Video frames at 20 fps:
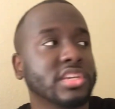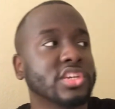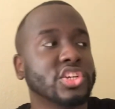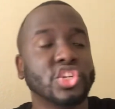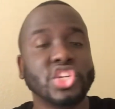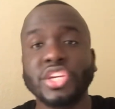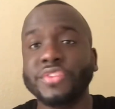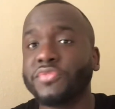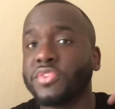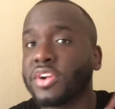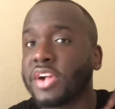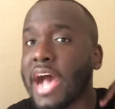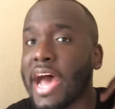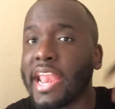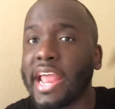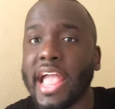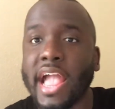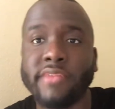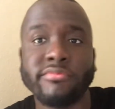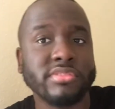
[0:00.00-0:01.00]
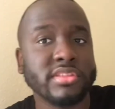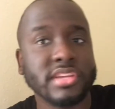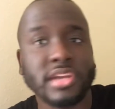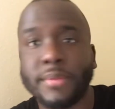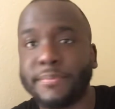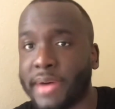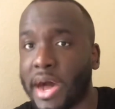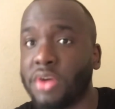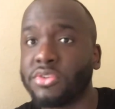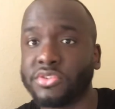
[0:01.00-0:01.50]
she forgot everything
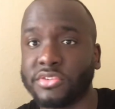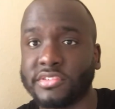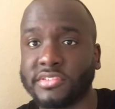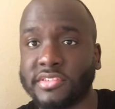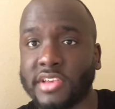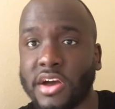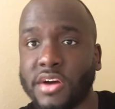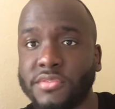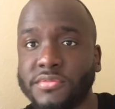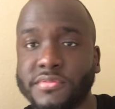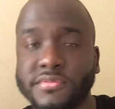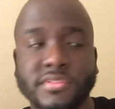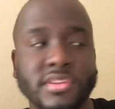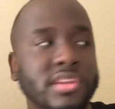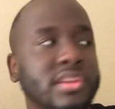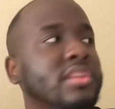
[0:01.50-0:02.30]
about herself.